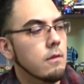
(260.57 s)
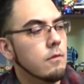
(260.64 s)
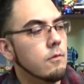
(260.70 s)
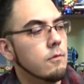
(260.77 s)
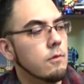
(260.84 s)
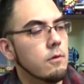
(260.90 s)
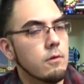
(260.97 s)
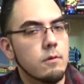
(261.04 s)

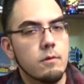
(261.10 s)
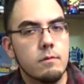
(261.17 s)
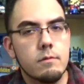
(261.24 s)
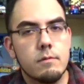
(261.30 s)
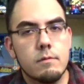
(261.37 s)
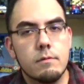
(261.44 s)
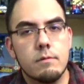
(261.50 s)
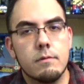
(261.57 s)

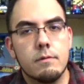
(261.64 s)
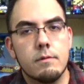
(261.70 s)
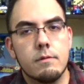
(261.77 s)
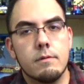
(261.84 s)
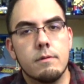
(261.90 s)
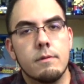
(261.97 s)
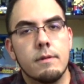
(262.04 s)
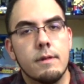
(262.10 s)
So
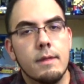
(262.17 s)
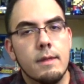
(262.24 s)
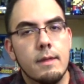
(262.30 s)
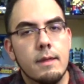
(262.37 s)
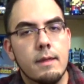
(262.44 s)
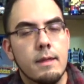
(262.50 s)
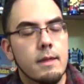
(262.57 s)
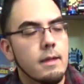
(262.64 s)

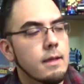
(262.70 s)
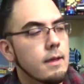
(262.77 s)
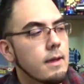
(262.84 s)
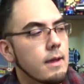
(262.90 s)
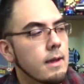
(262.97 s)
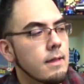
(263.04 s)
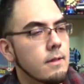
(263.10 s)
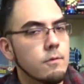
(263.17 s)

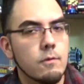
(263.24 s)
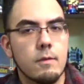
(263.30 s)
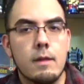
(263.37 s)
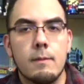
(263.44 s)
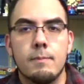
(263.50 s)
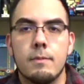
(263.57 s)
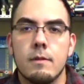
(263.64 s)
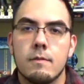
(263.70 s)
I like to
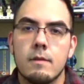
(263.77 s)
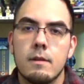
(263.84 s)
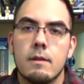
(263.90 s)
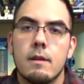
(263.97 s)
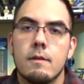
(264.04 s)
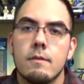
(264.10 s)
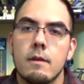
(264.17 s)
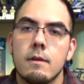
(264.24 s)
keep this at a
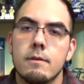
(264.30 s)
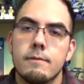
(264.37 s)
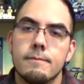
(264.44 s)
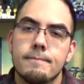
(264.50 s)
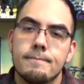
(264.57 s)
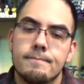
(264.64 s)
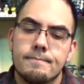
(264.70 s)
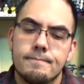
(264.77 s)
nice angle.